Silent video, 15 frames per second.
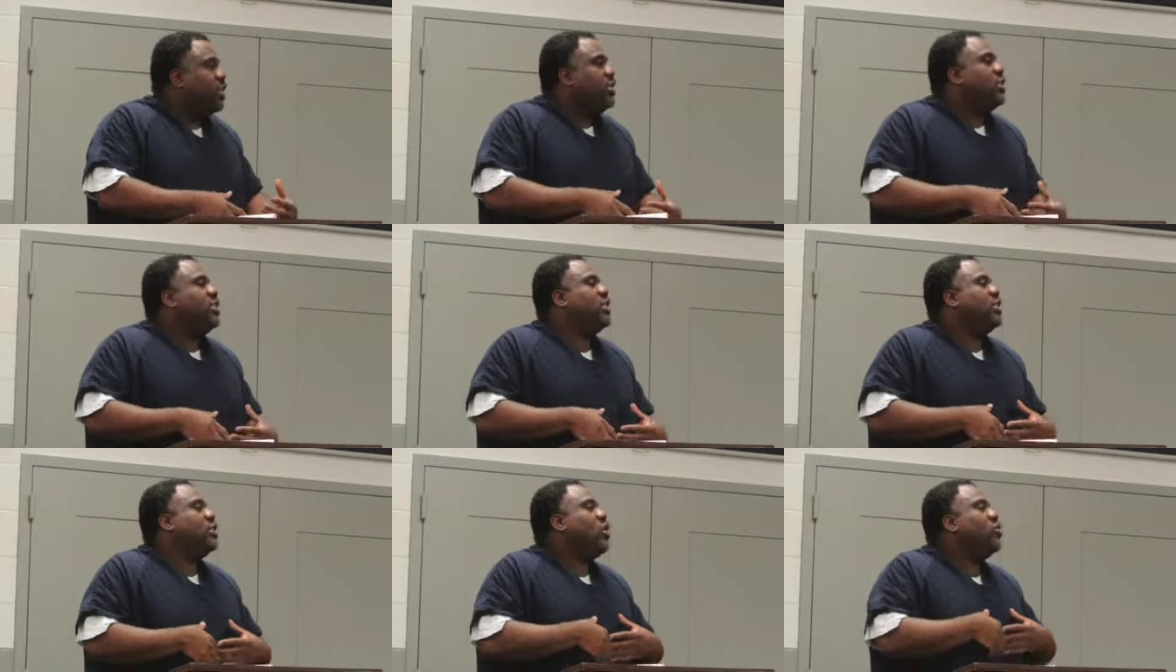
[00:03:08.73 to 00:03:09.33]
She
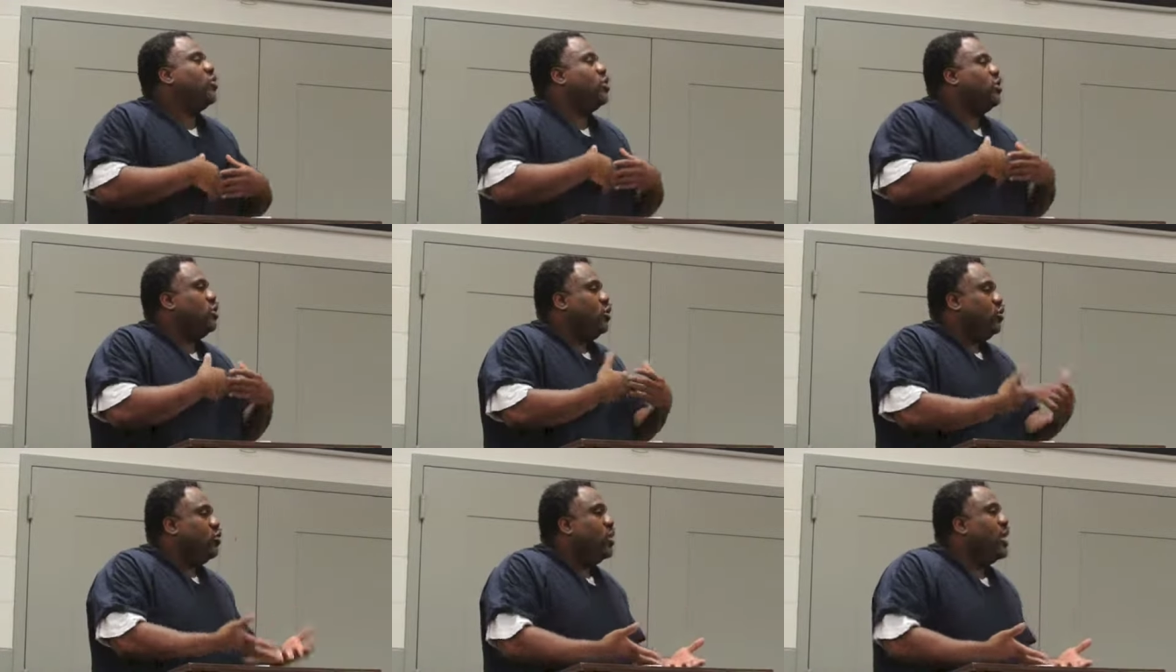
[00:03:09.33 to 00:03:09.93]
just taught us to
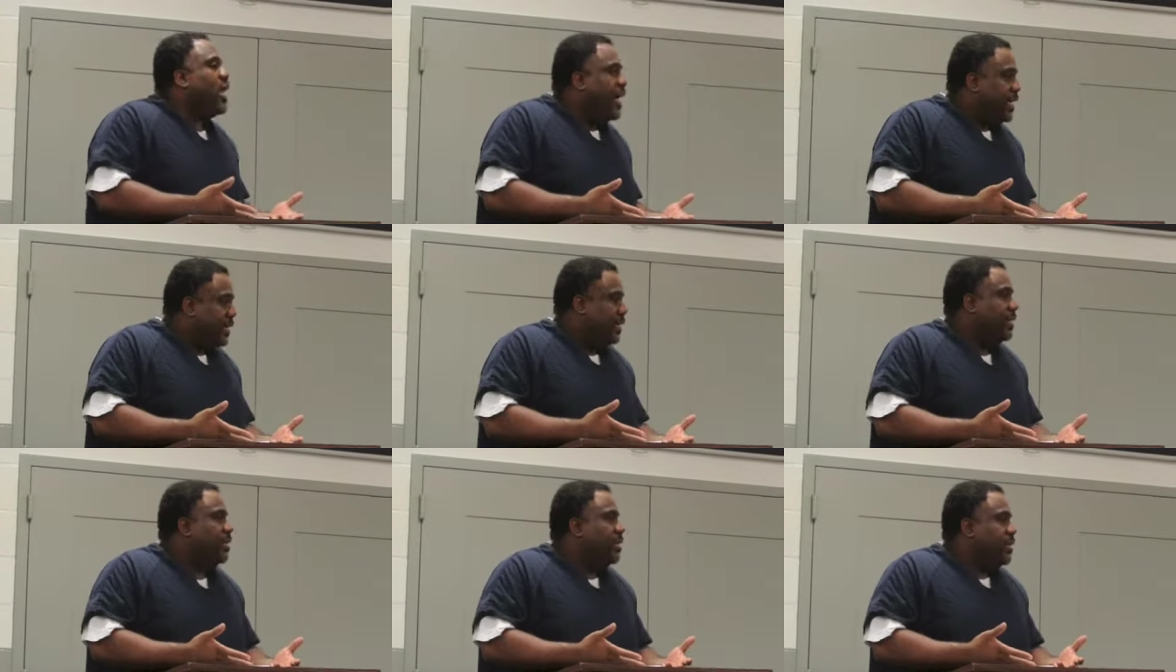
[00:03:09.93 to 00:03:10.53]
utilize
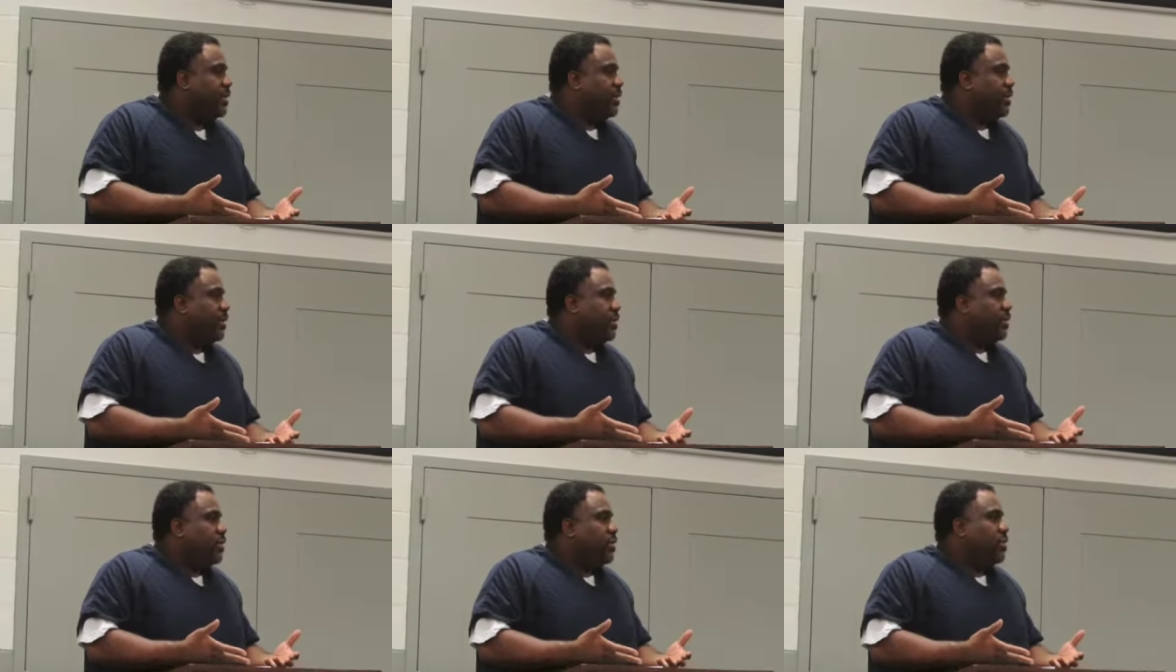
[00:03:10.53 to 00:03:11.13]

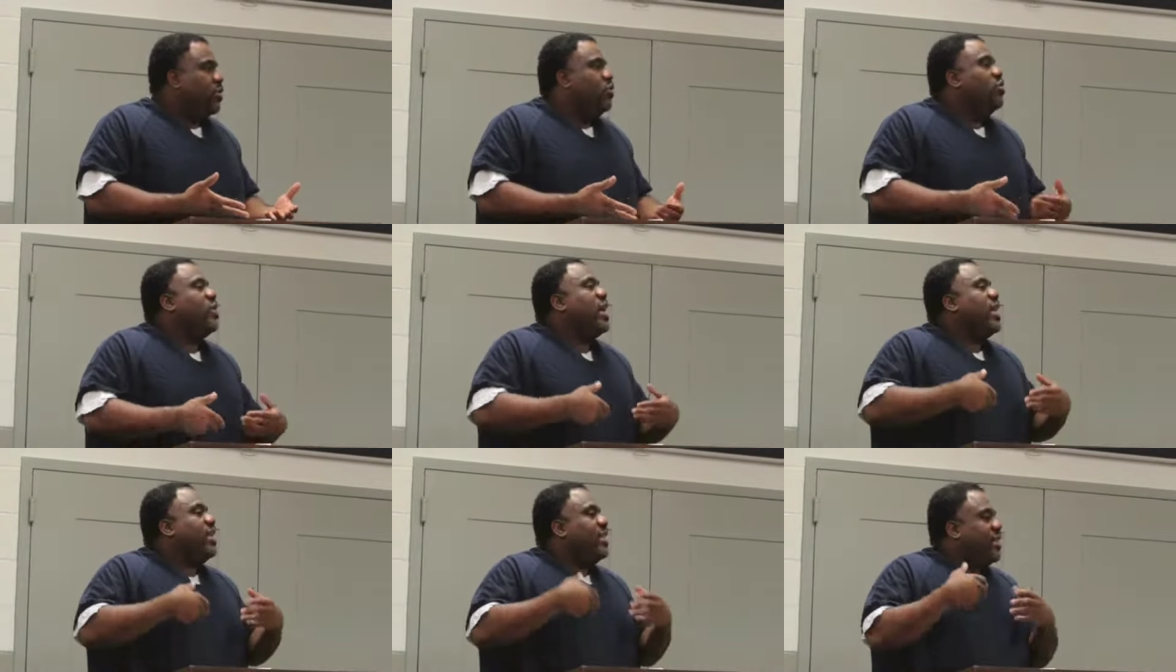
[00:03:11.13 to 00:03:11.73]
it. You
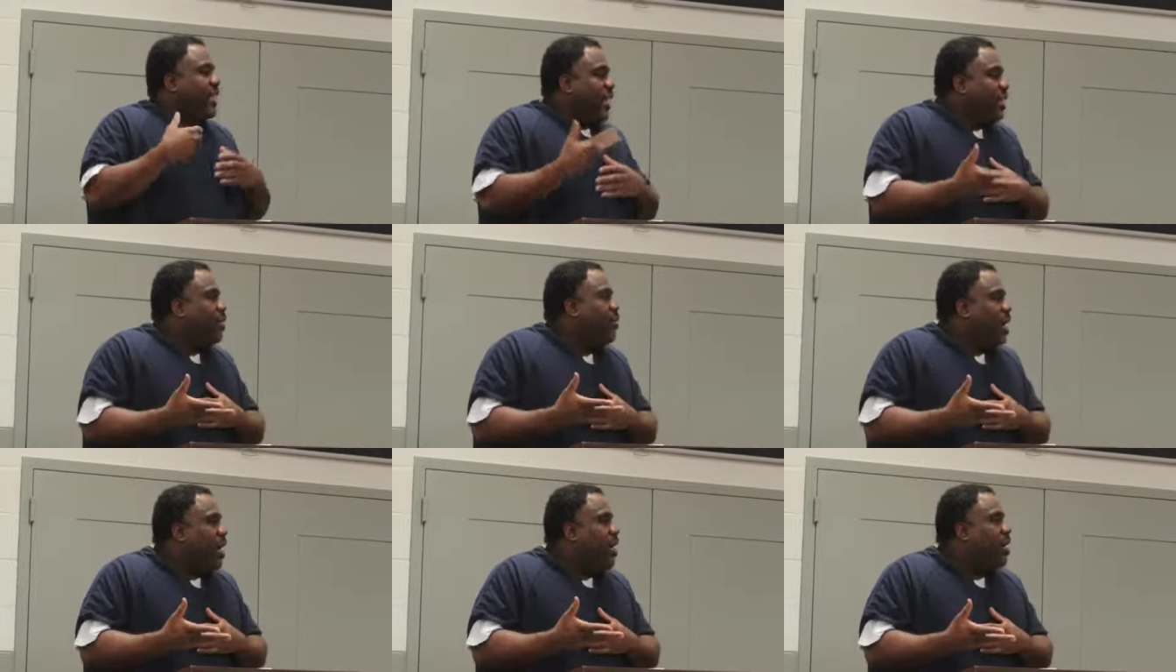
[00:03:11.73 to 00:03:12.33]
got to think
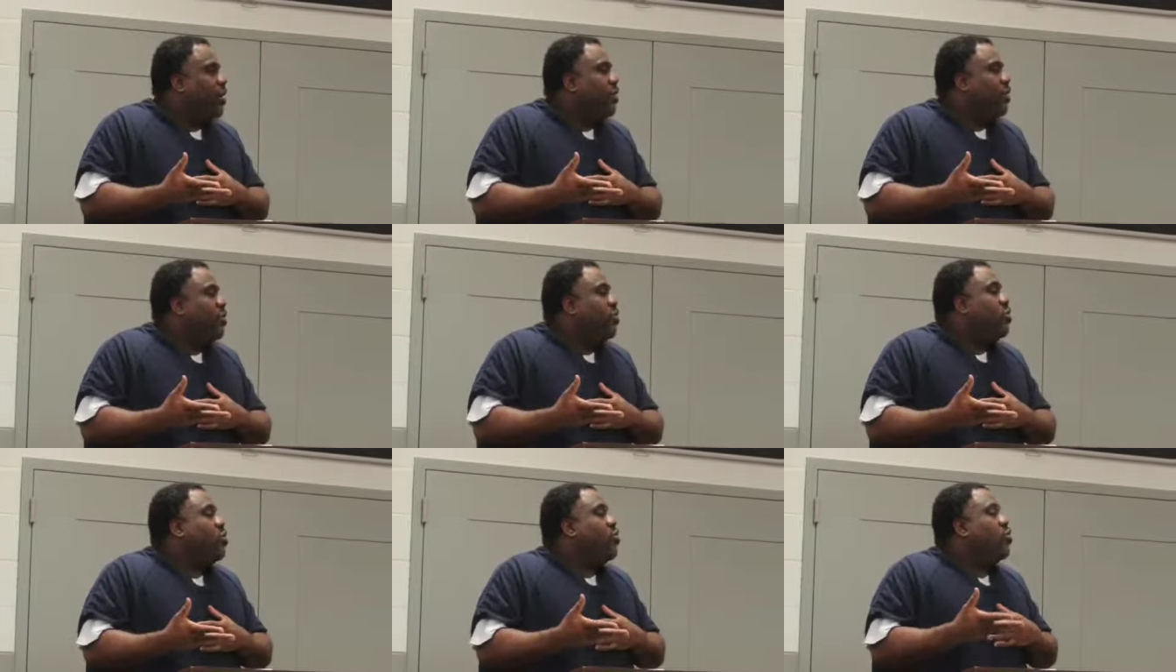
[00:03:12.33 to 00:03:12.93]
about
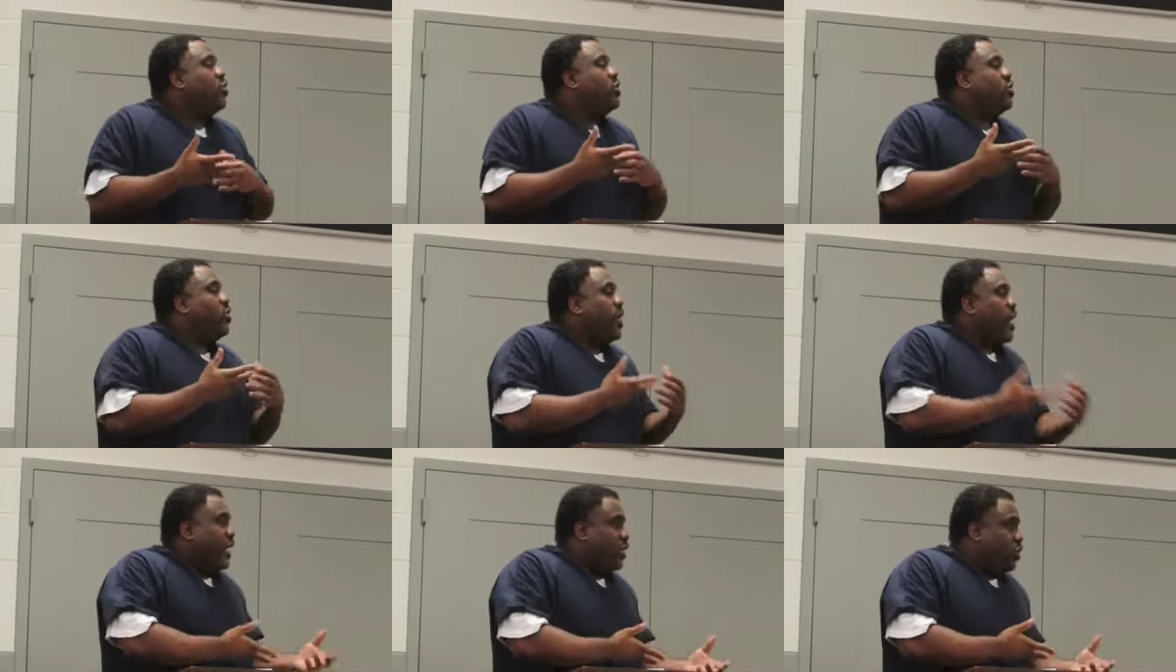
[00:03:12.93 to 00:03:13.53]
what
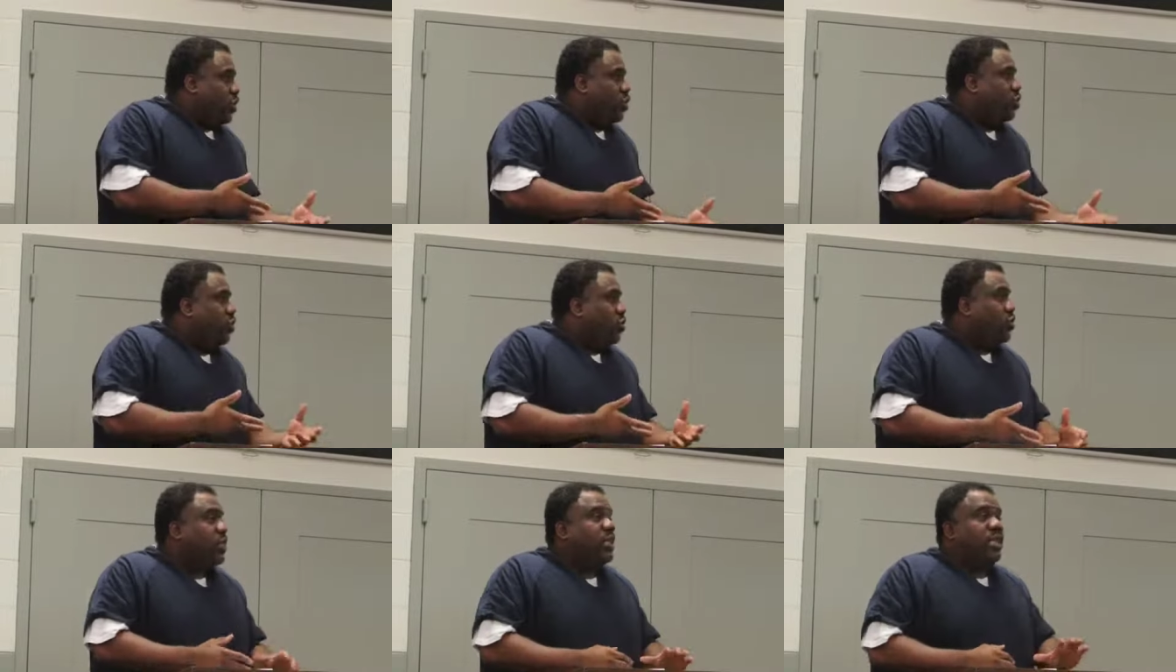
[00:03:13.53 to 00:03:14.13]
your action's going
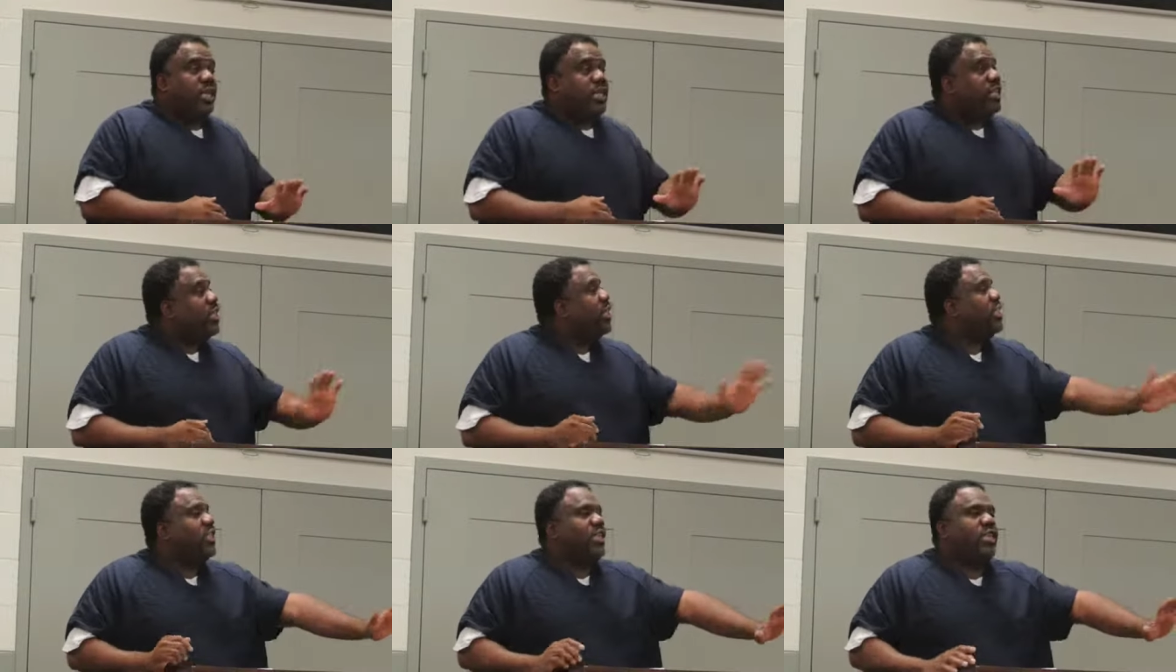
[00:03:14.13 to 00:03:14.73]
to do.
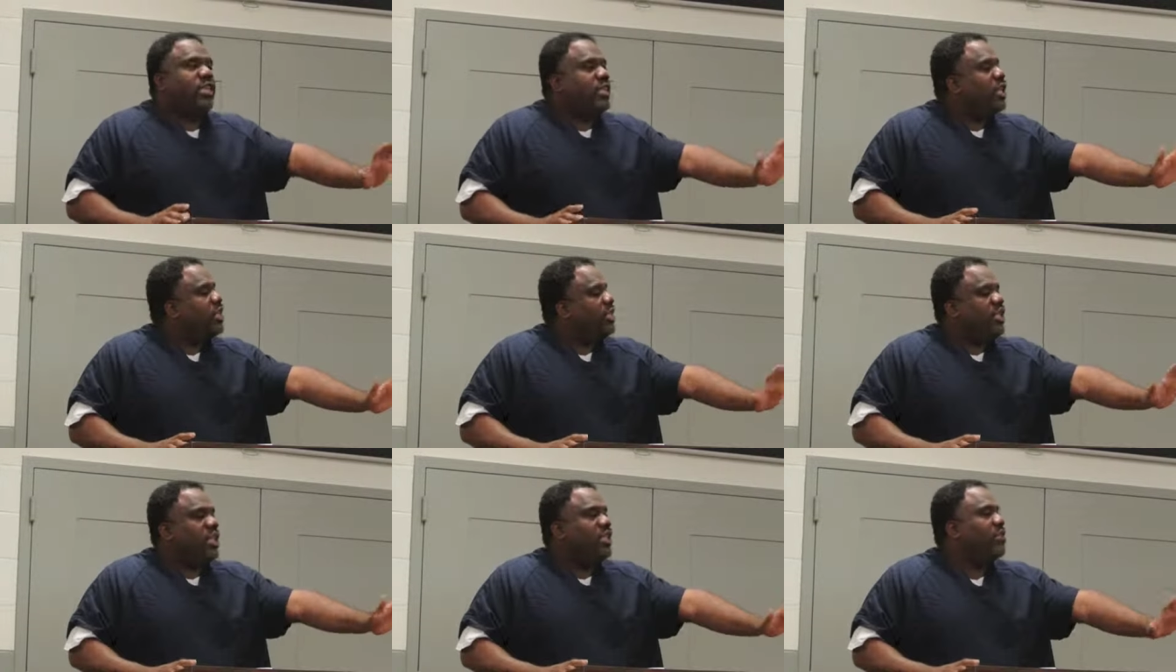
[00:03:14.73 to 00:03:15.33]
It
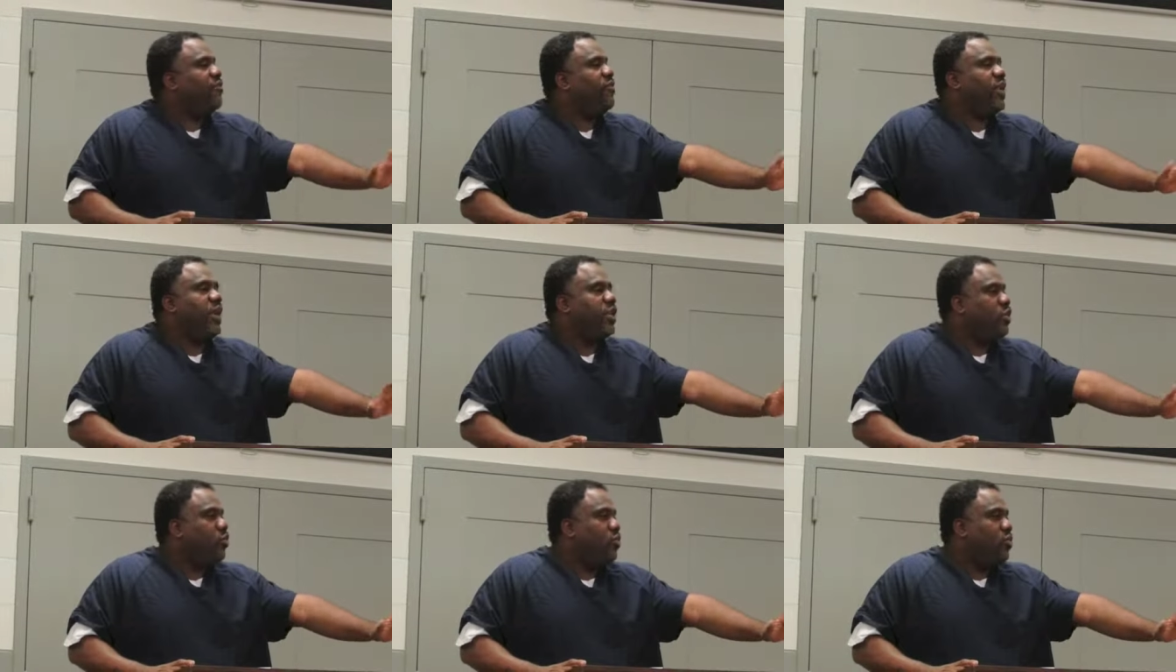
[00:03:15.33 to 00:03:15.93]
doesn't just
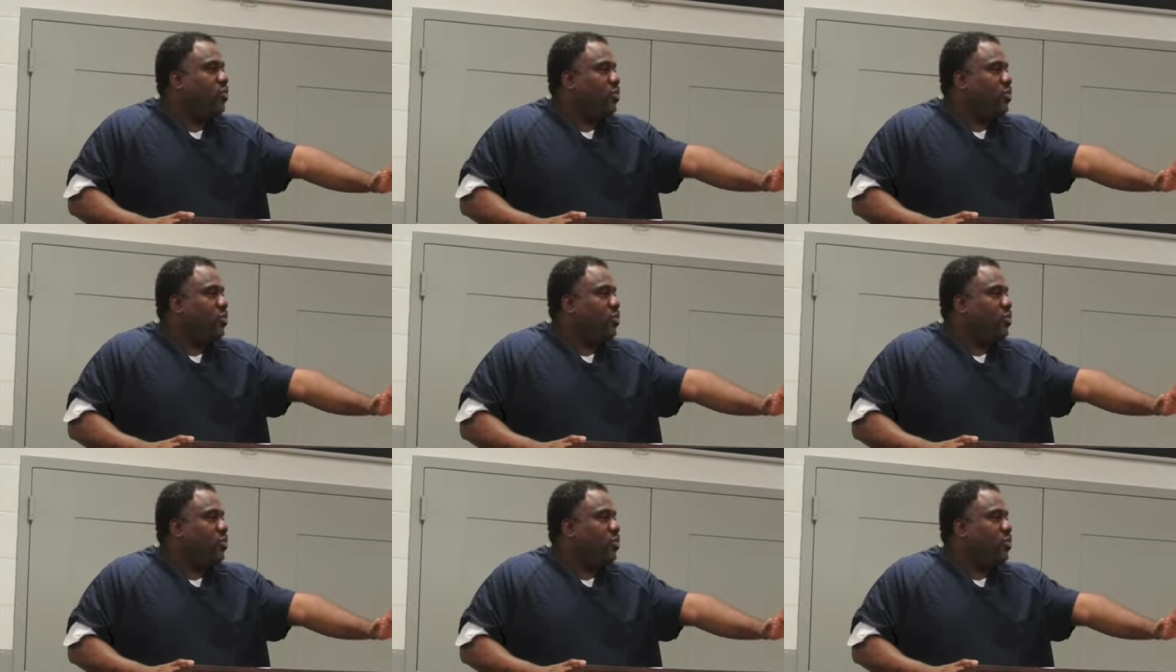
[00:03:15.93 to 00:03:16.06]
affect you.